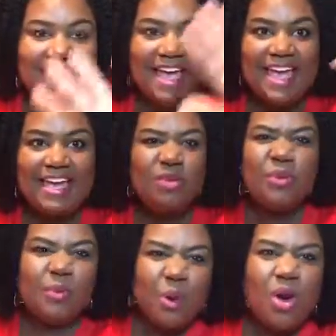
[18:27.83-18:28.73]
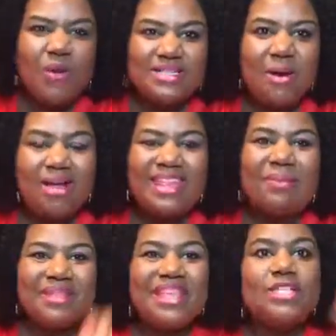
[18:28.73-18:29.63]
And we won't go into all
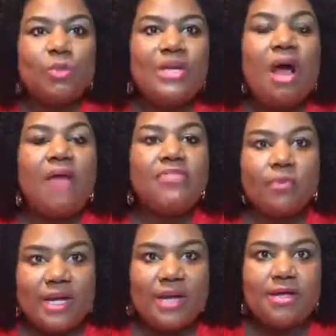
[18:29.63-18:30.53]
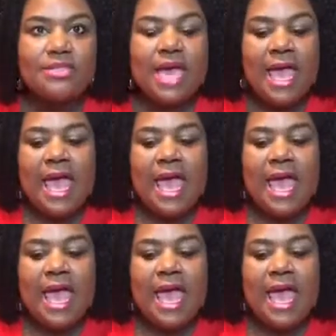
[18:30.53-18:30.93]
that, but things went off the rails.